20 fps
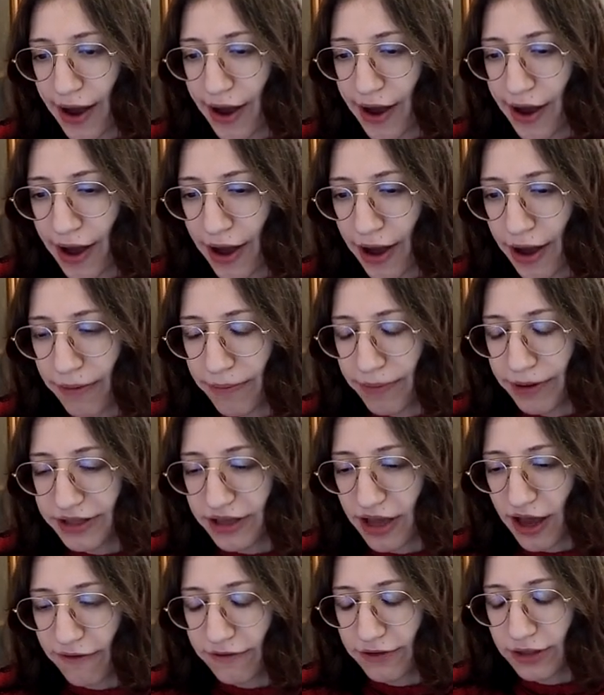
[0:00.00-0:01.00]

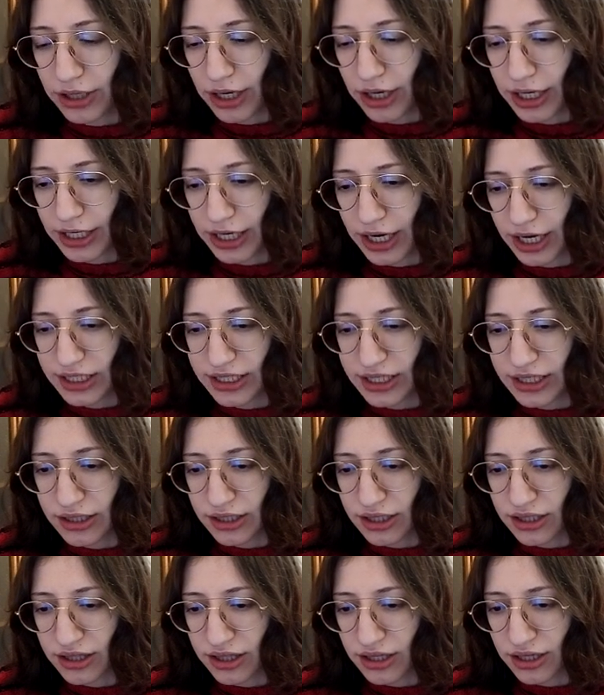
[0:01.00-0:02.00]
But after I
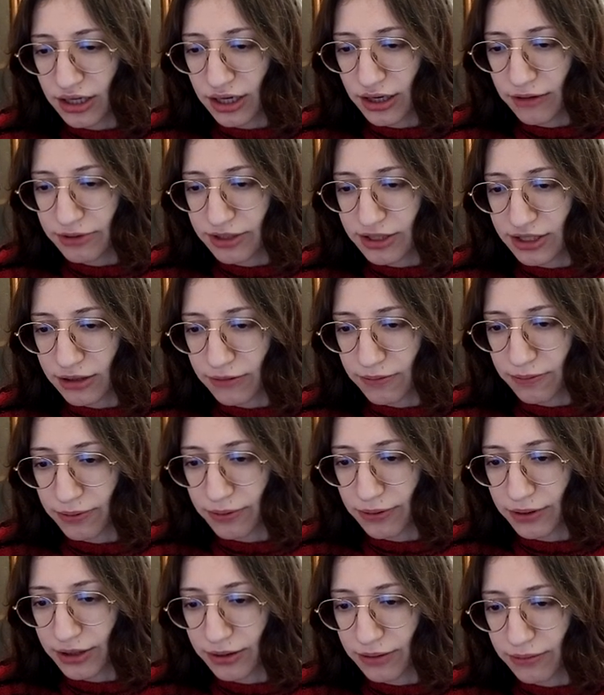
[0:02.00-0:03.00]
castled, I think I was in a
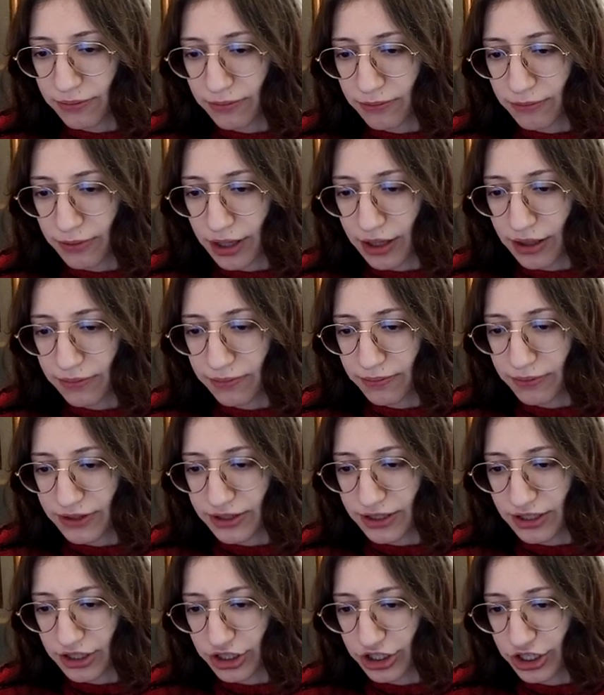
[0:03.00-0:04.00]
pretty well
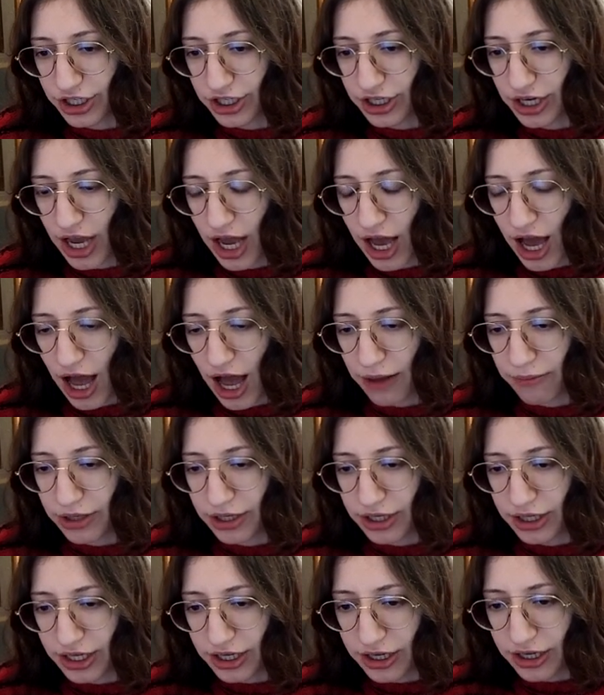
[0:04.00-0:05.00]
position. I
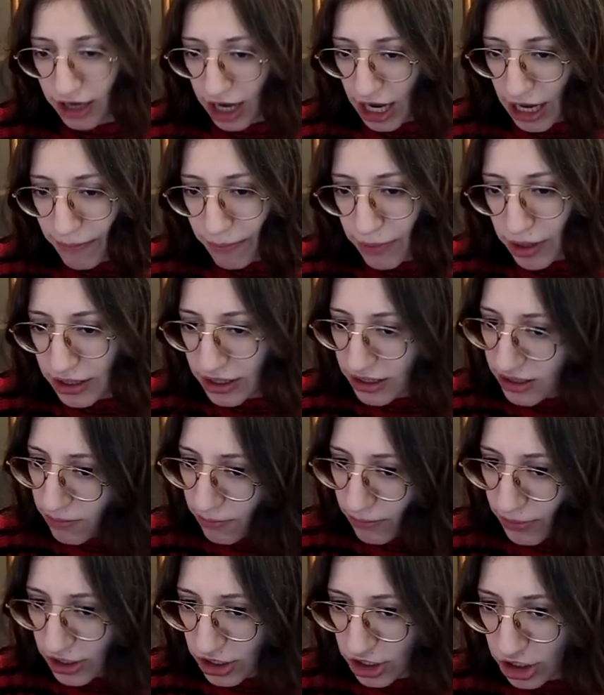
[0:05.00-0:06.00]
mean, he gave me
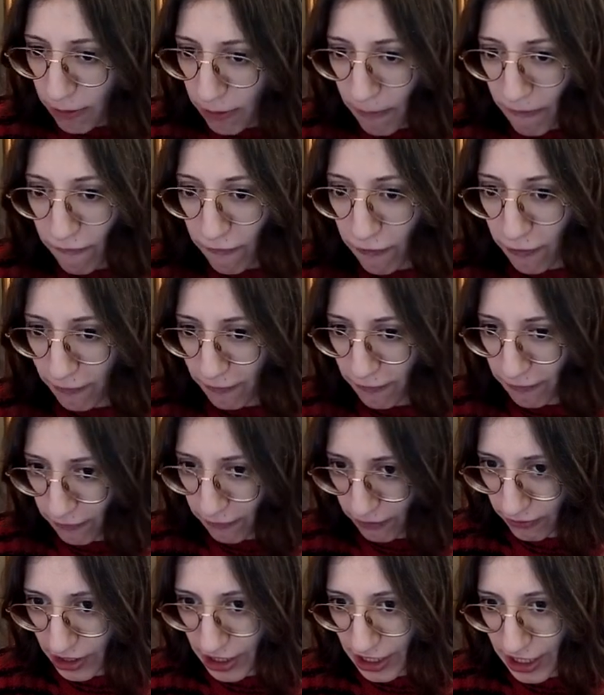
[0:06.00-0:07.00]
this bishop for
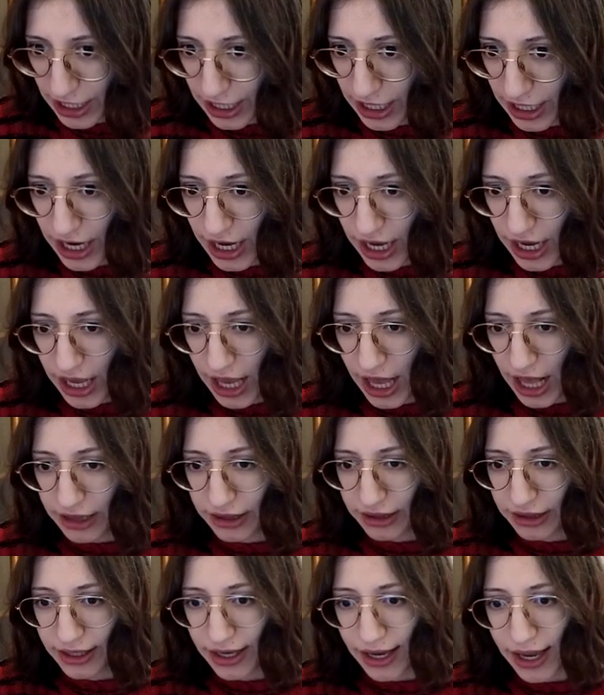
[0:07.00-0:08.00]
free,
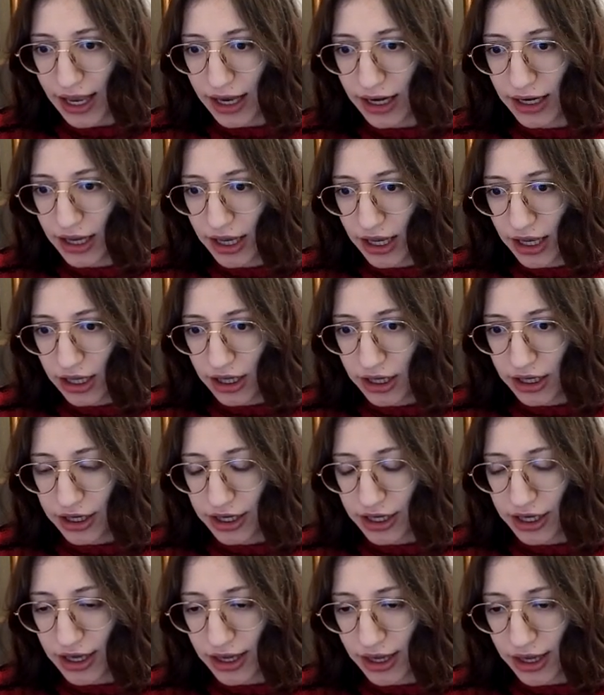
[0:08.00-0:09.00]
and then
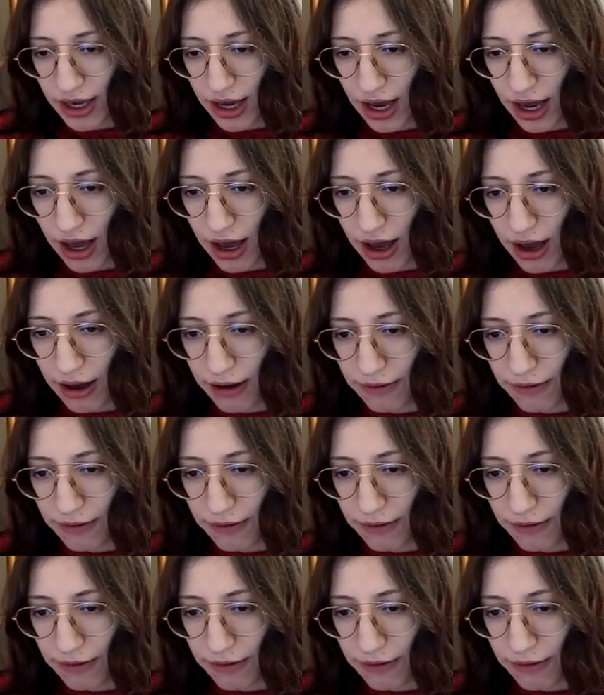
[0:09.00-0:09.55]
he,